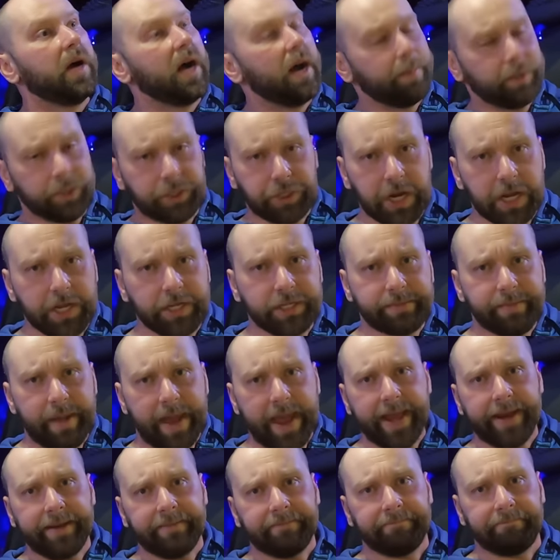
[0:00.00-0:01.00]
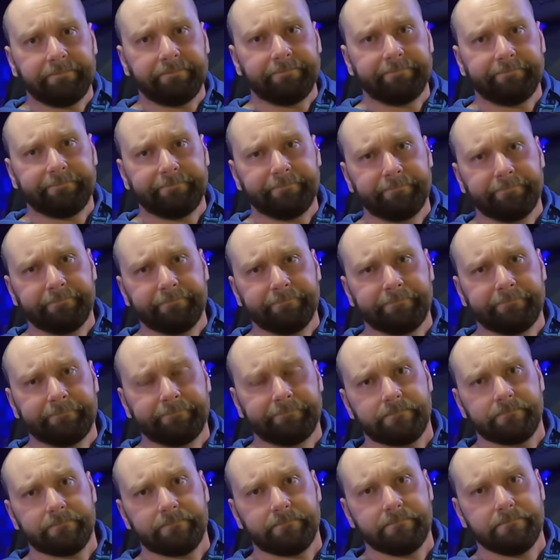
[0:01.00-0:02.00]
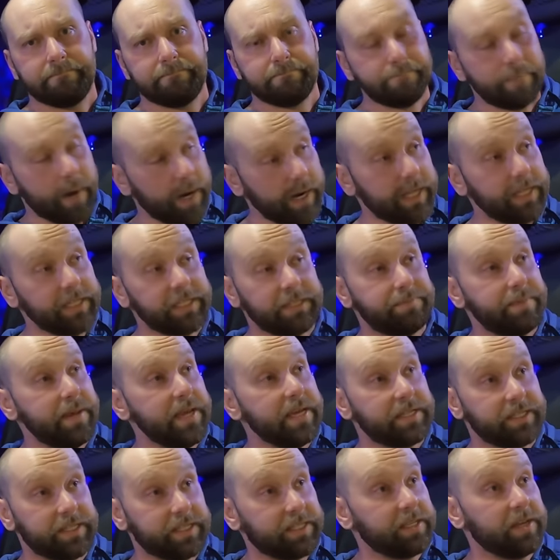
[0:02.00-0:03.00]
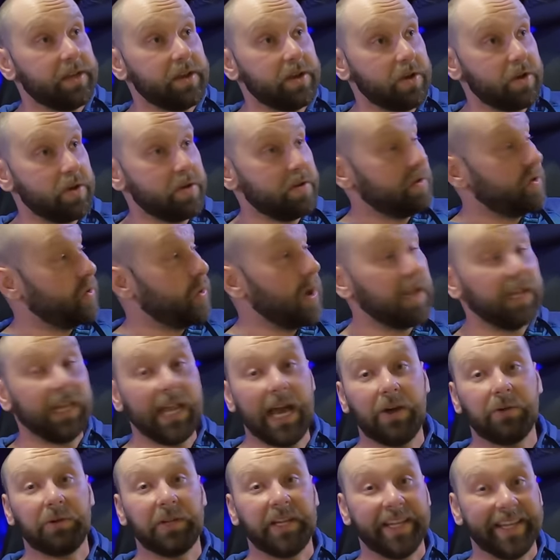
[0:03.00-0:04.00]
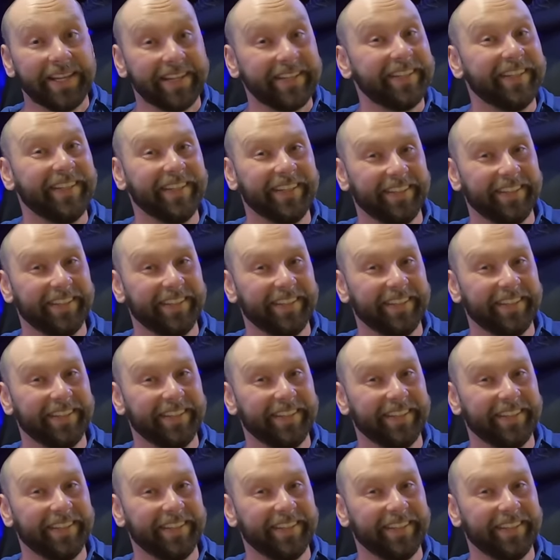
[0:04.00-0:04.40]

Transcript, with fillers: I'm a changed man. Money speaks quite loudly.